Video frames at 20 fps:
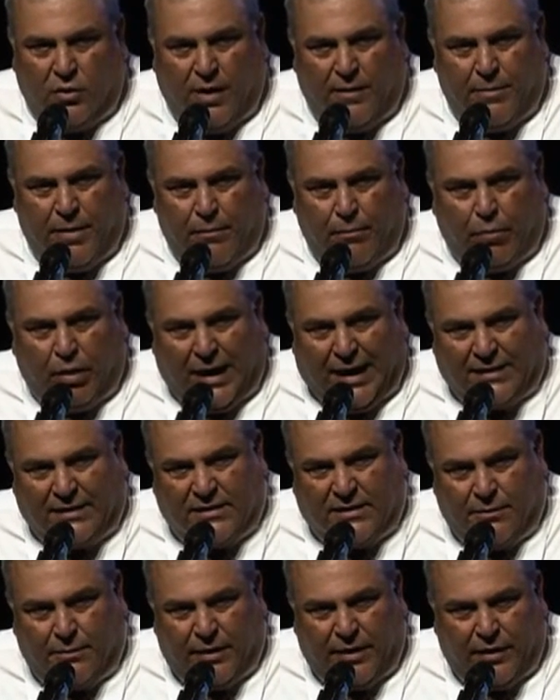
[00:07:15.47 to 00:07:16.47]
I've been
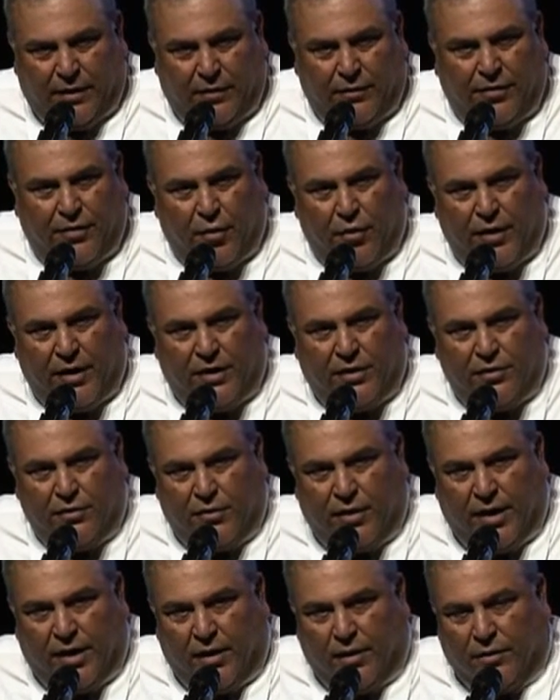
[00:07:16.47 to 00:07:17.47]
blessed to be there 32
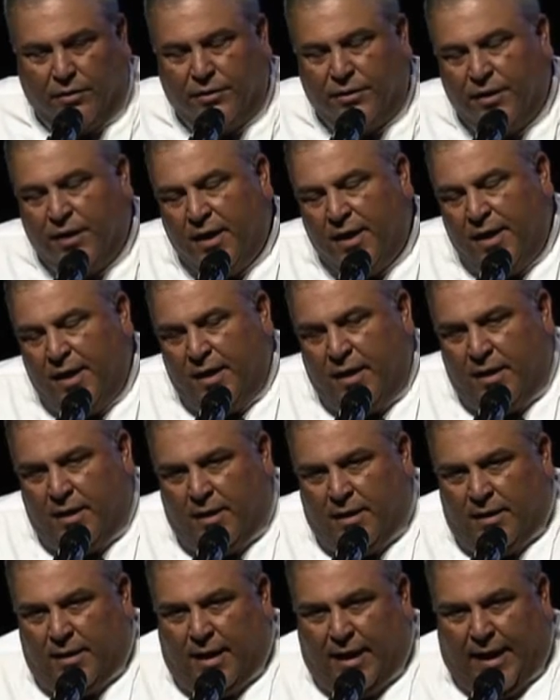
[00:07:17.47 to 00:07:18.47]
years
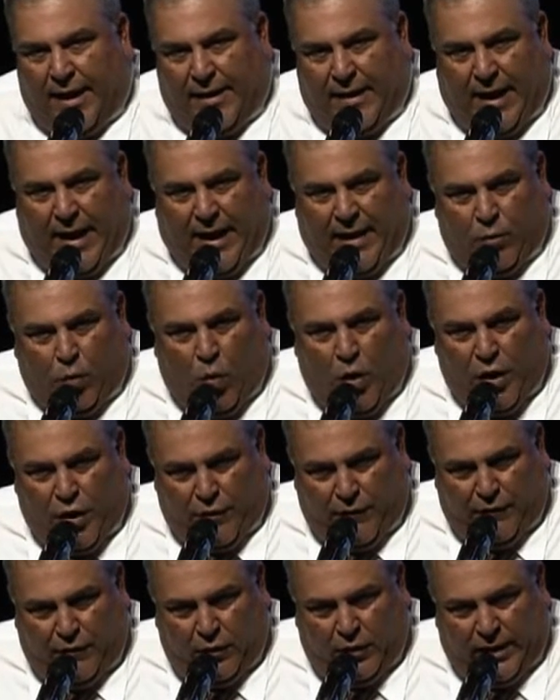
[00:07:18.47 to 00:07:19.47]
and had
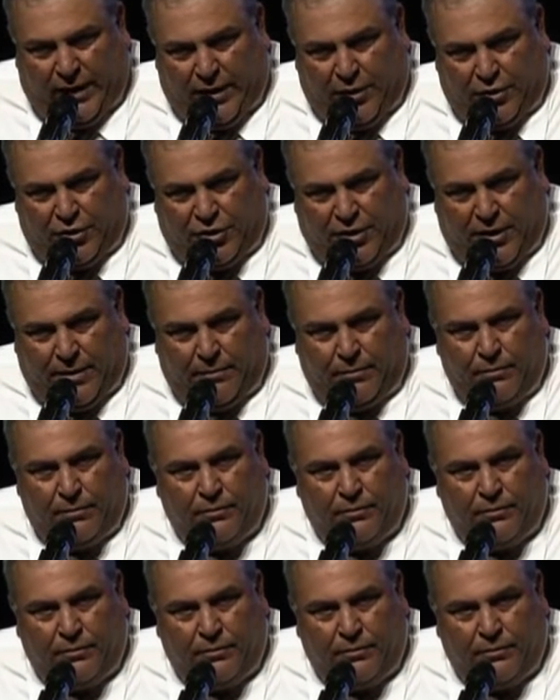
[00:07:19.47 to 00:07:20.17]
wonderful leadership